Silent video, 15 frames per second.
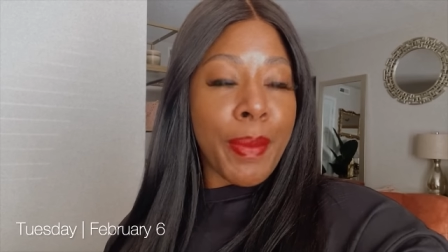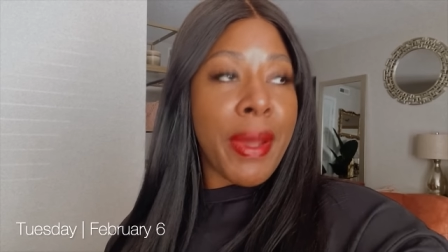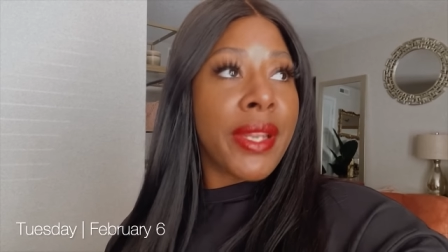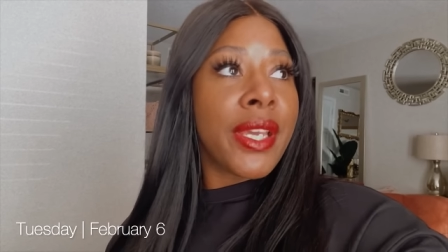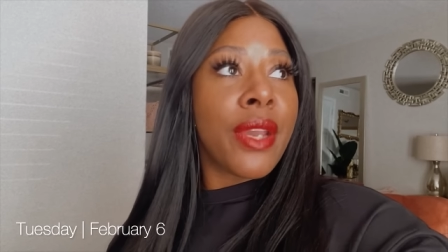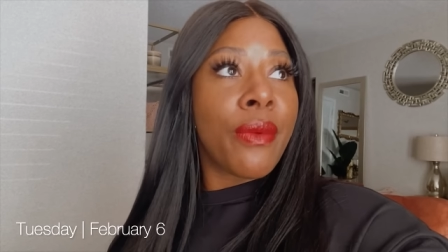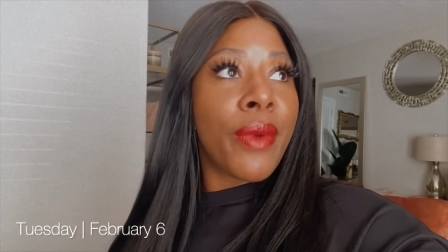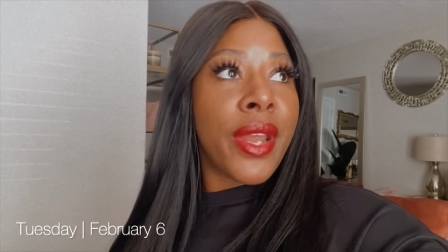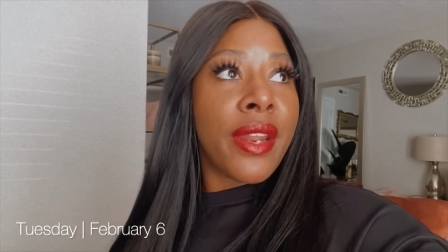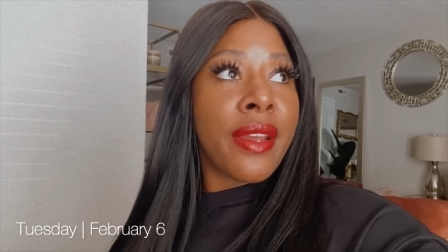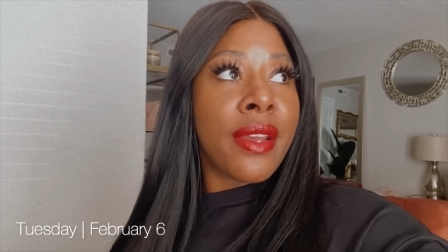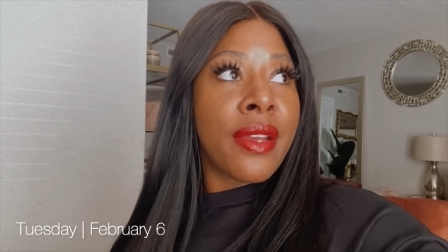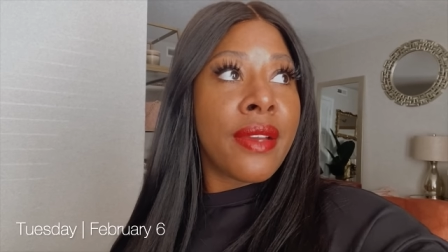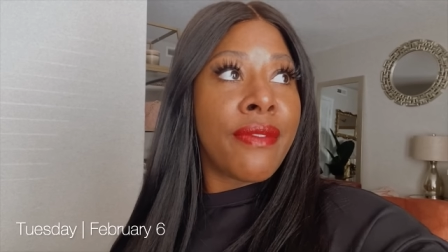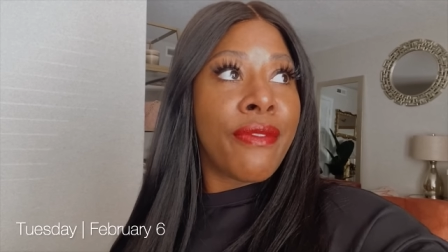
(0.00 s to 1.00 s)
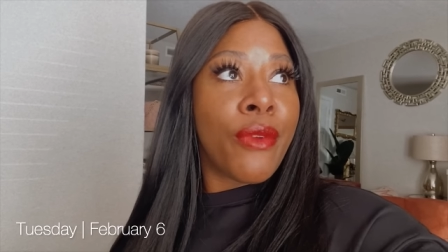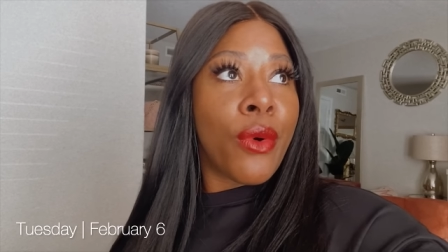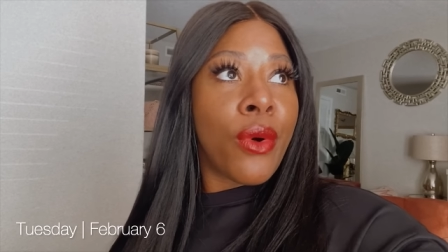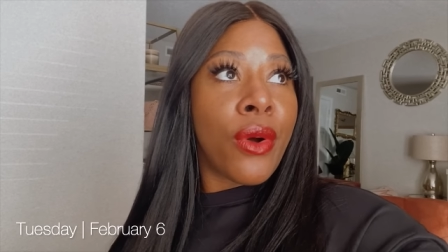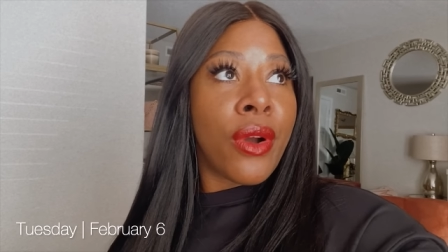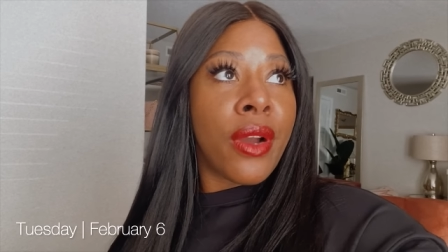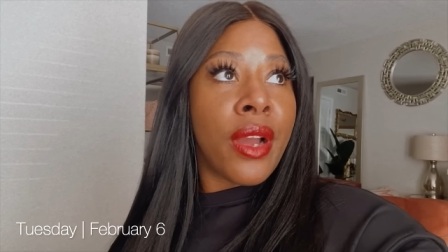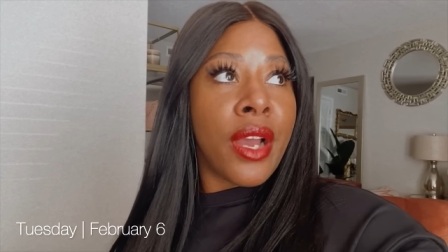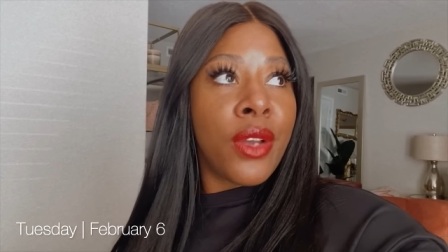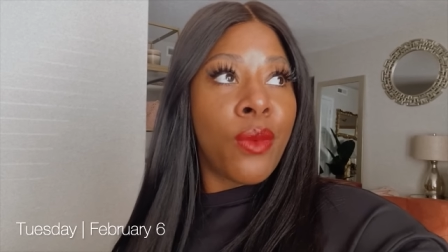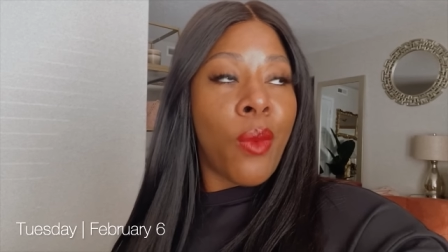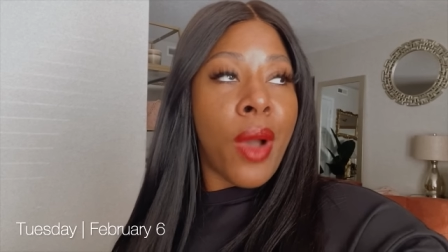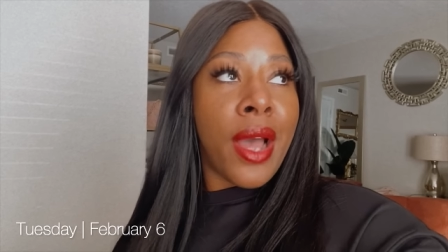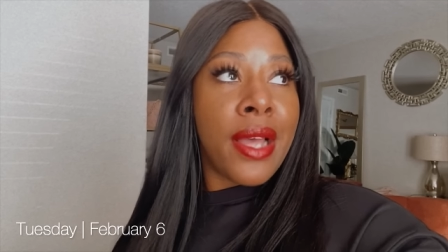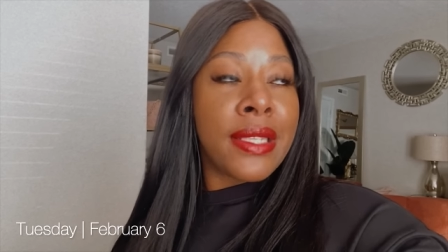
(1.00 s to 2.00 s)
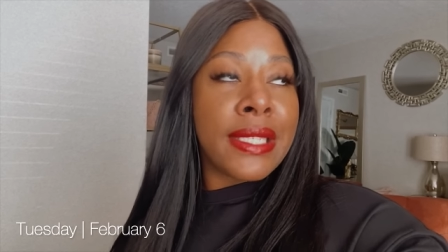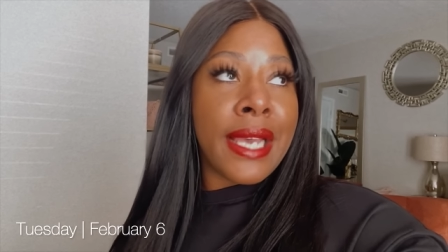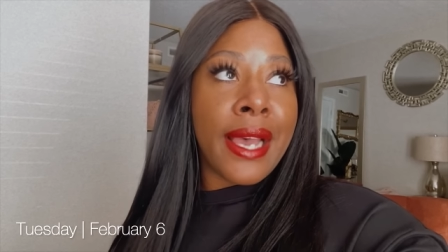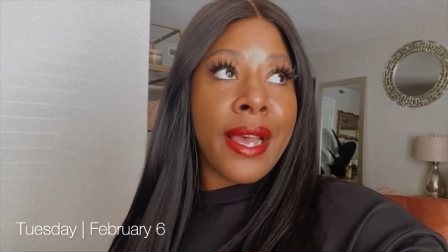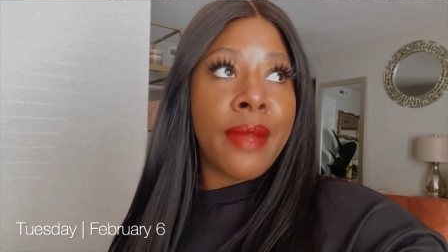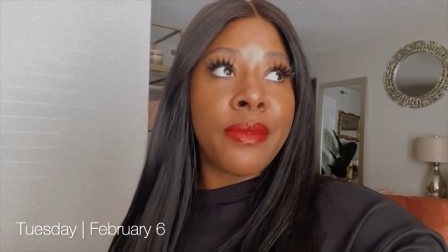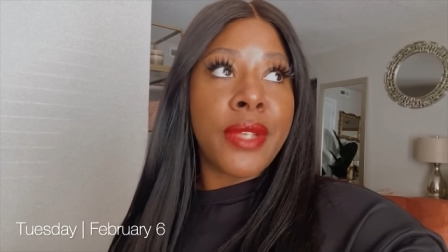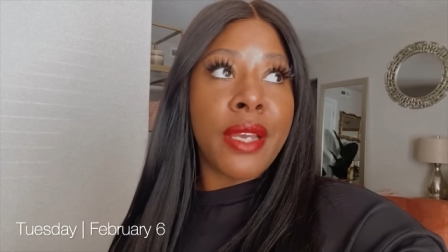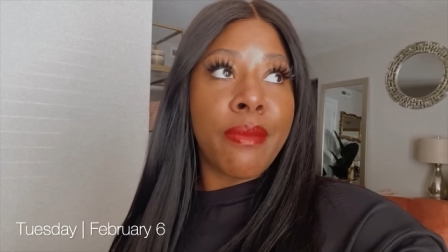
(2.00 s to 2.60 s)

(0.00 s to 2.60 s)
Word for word: about to get ready for unwind time.